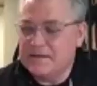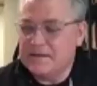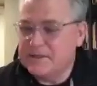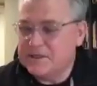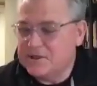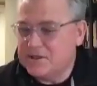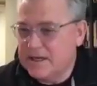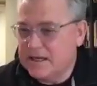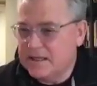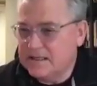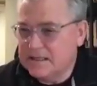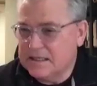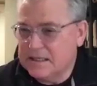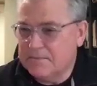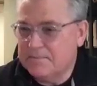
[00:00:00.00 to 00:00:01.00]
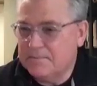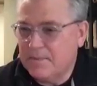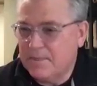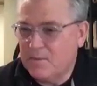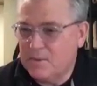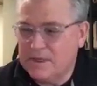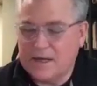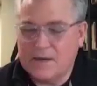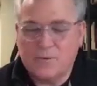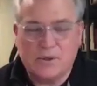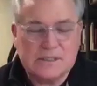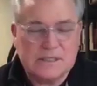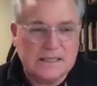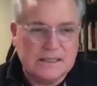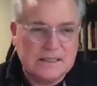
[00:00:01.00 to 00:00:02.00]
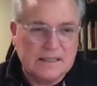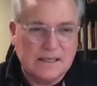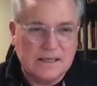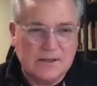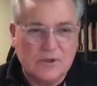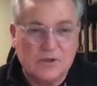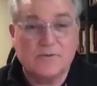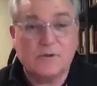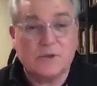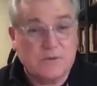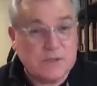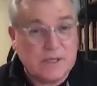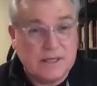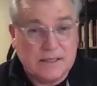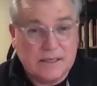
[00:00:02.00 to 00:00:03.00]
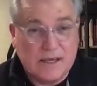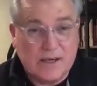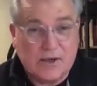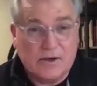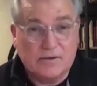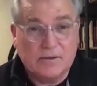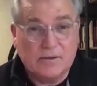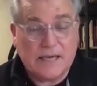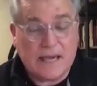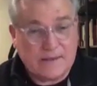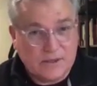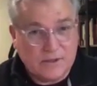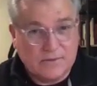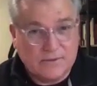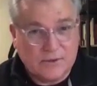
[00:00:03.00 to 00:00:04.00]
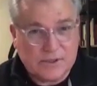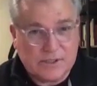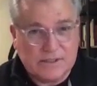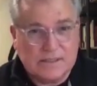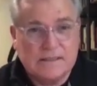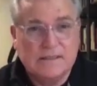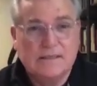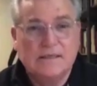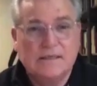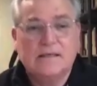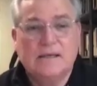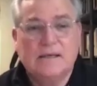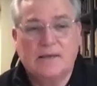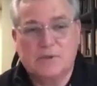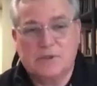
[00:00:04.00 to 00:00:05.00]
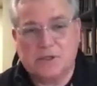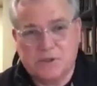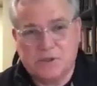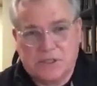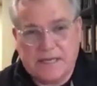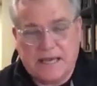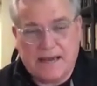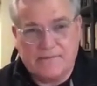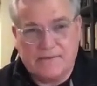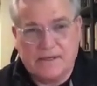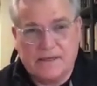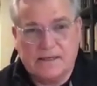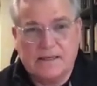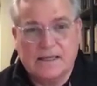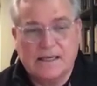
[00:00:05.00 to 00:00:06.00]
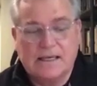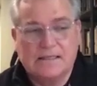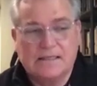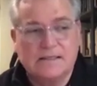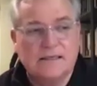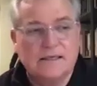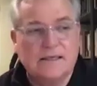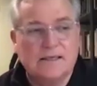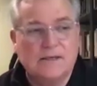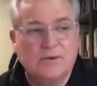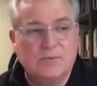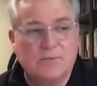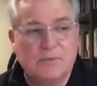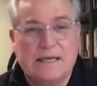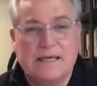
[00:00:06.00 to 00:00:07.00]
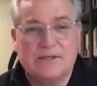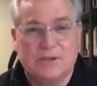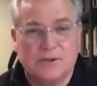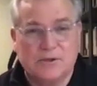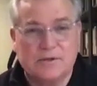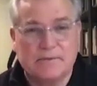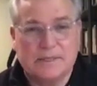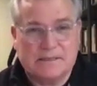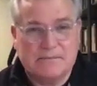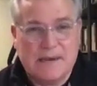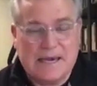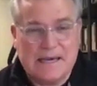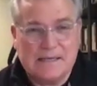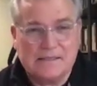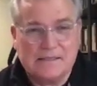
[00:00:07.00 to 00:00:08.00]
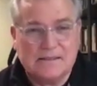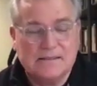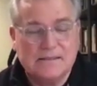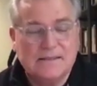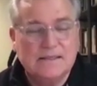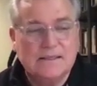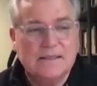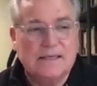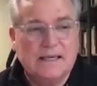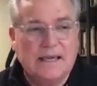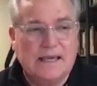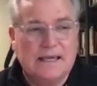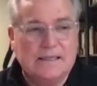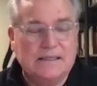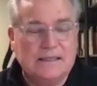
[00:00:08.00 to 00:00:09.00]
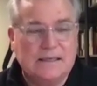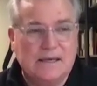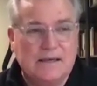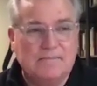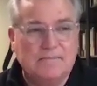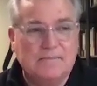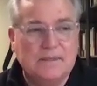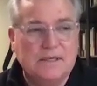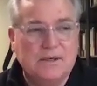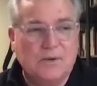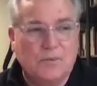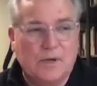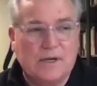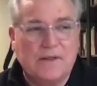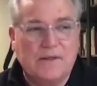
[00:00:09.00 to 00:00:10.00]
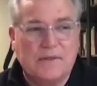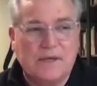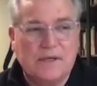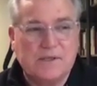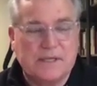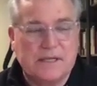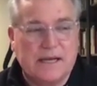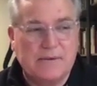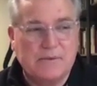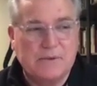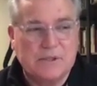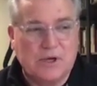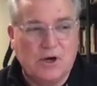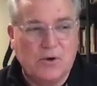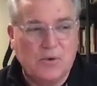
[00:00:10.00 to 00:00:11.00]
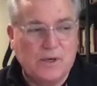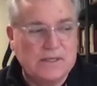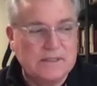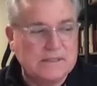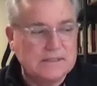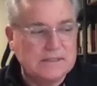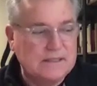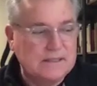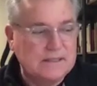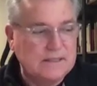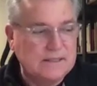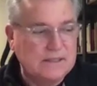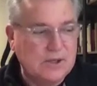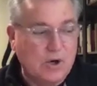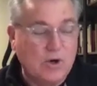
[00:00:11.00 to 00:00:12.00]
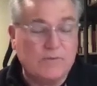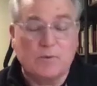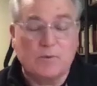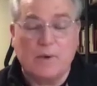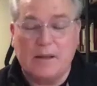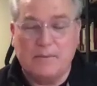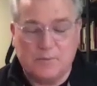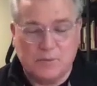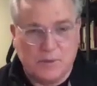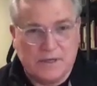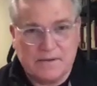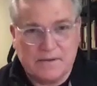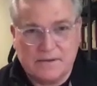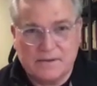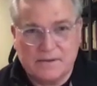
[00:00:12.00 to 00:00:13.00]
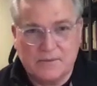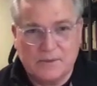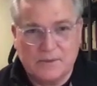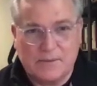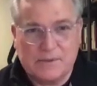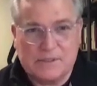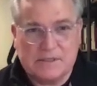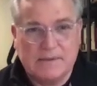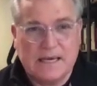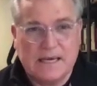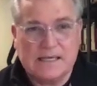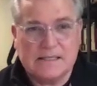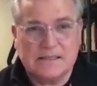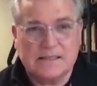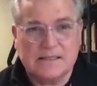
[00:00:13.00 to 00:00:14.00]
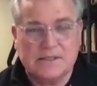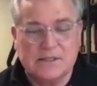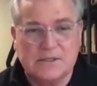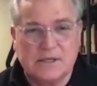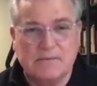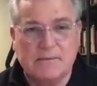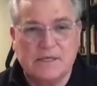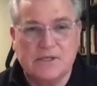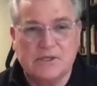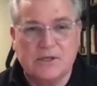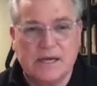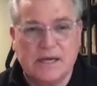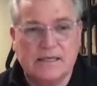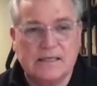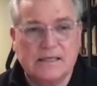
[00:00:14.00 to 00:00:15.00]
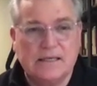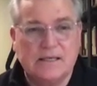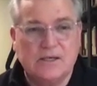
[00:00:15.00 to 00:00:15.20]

image that when I worked at University of San Diego, Catholic University, and was on the staff there and began to learn about the Mass. And one of the things that I was always overwhelmed with when I went to Mass is this image that